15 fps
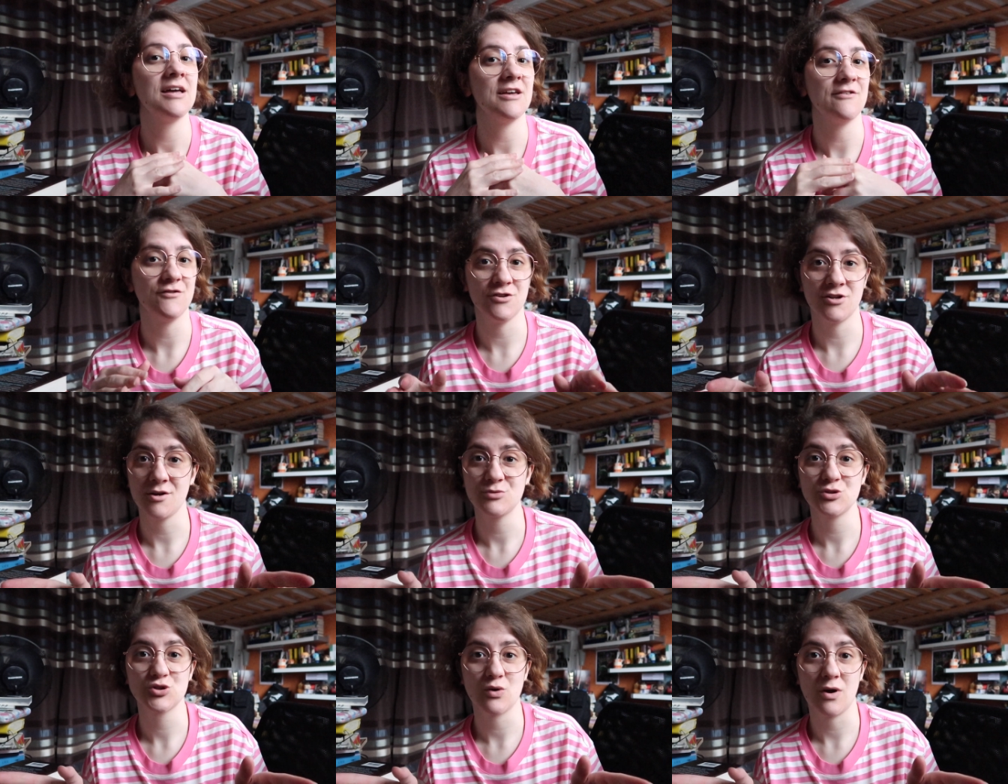if you're
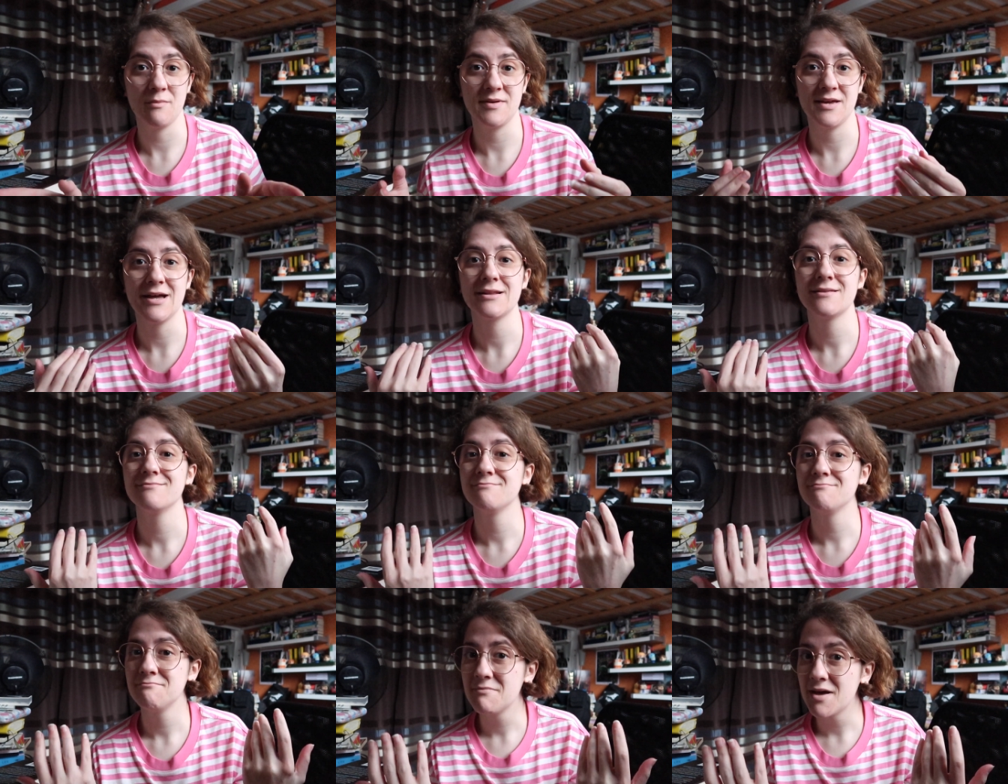not subscribed yet
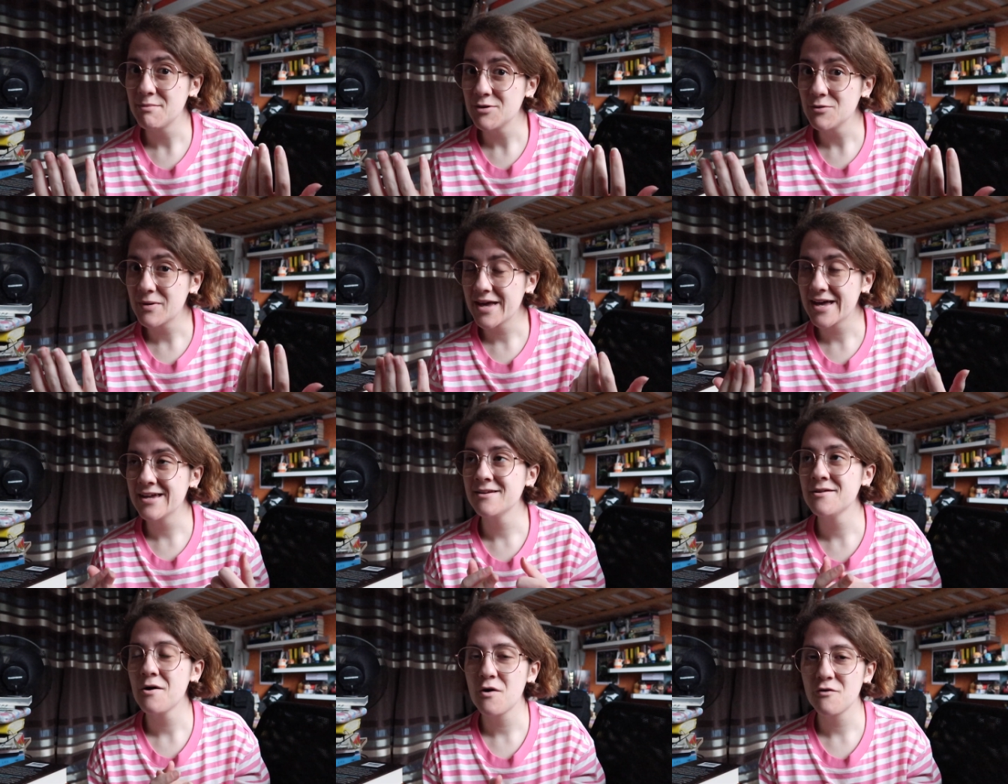maybe you
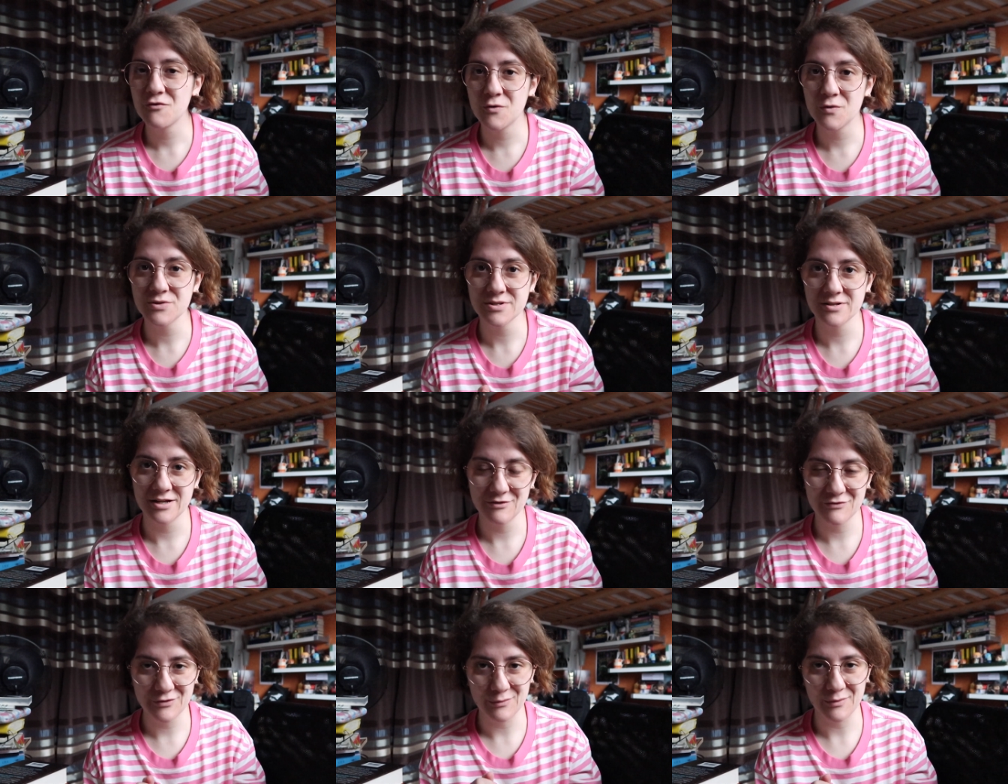can of course
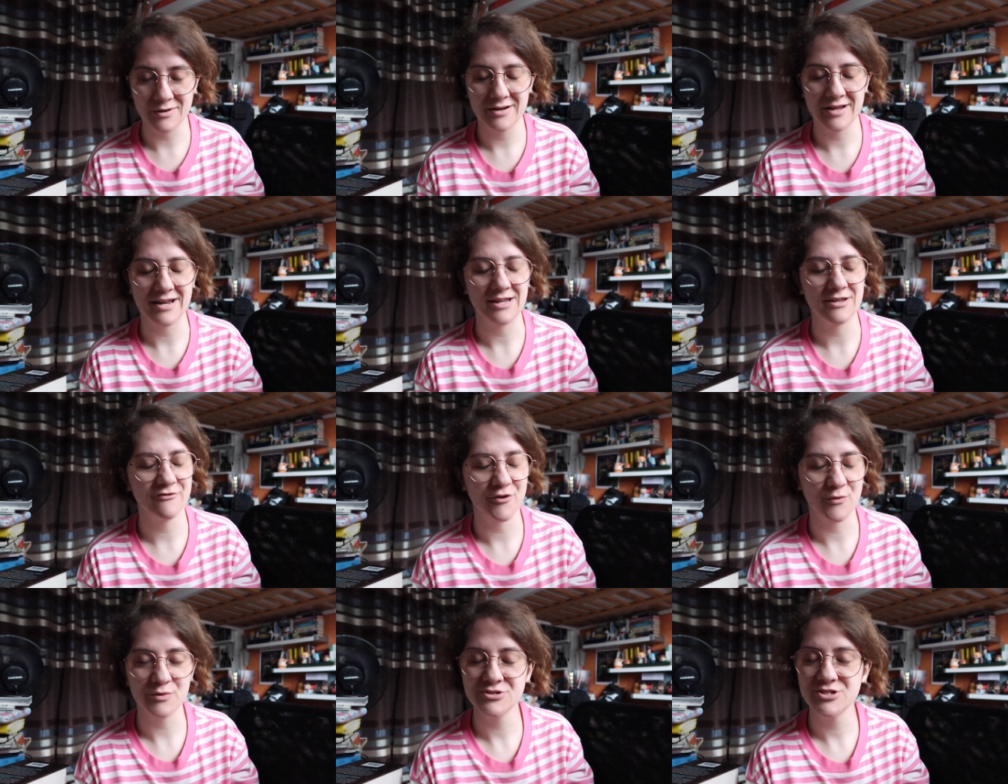only if you want and
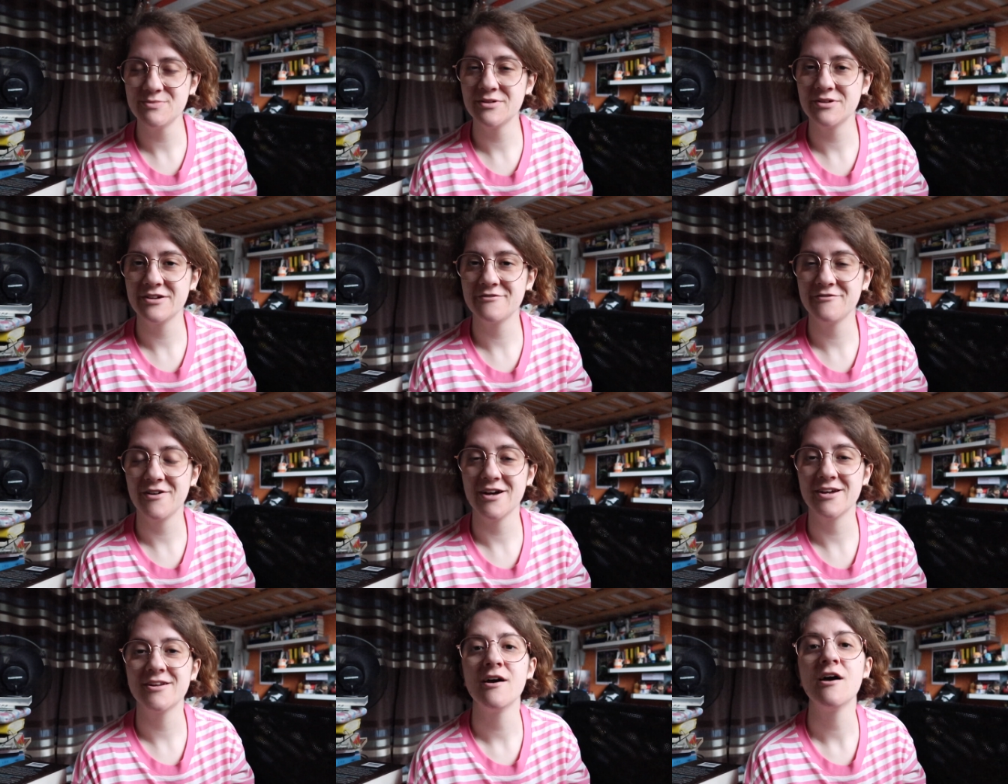if you want to be
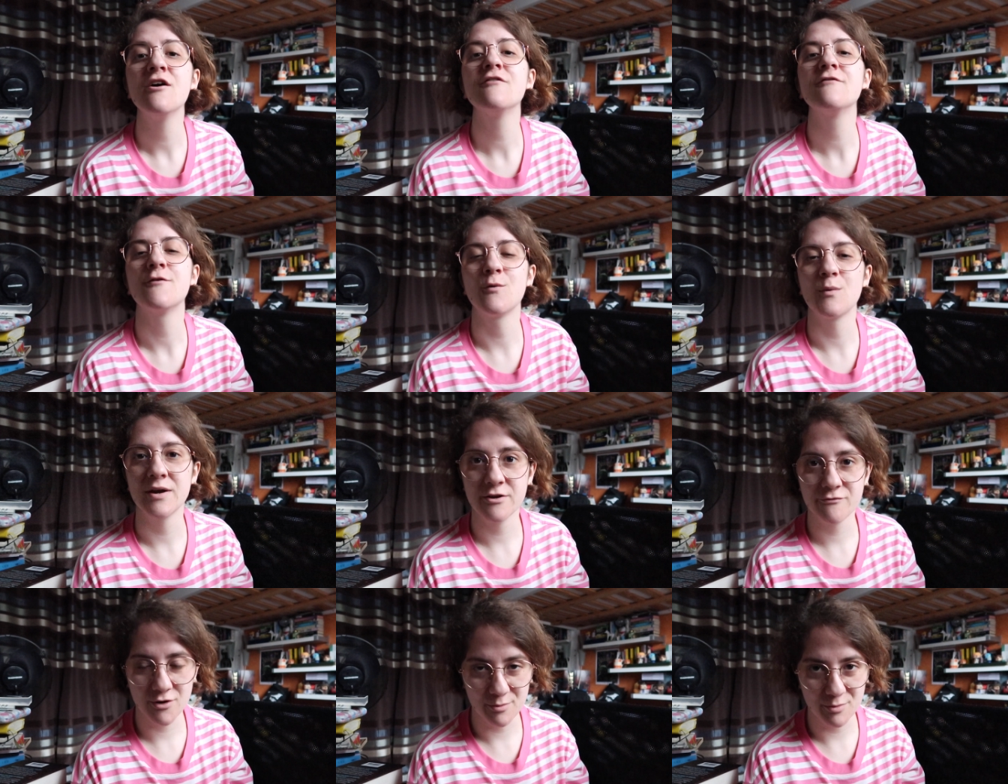notified for
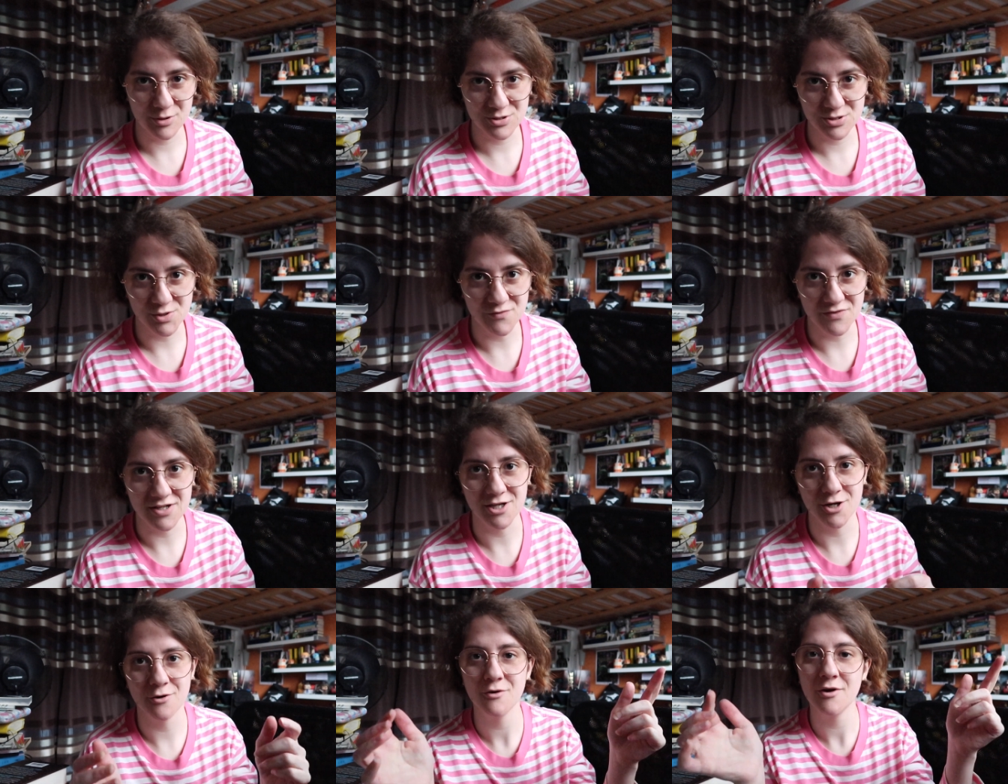whenever i post a new
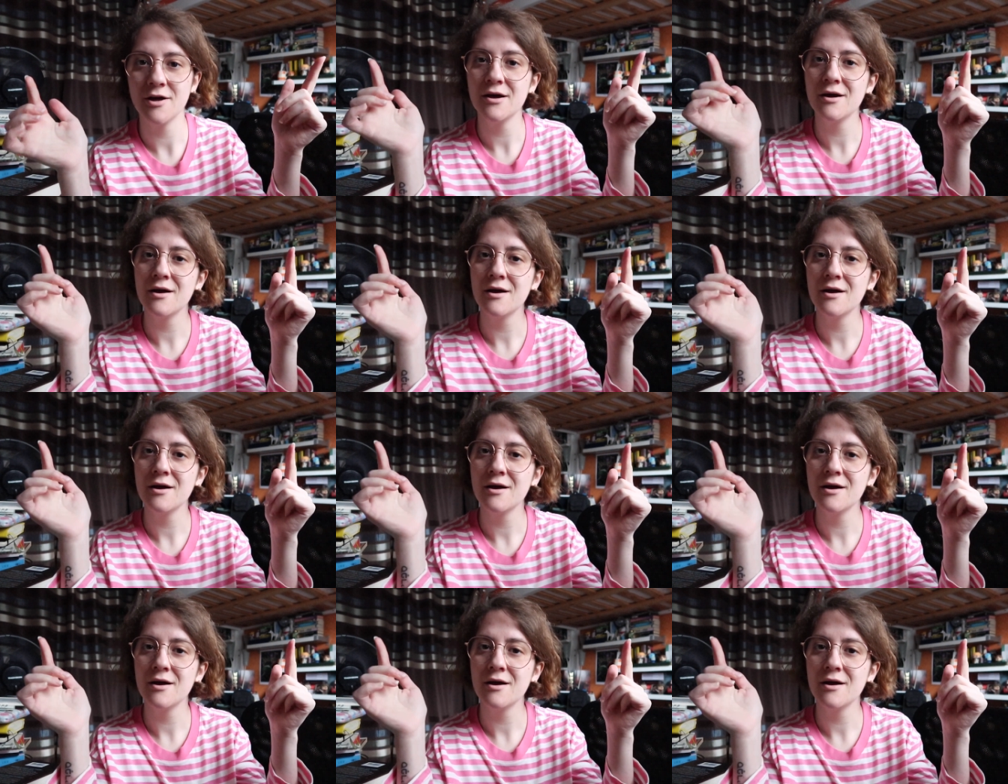video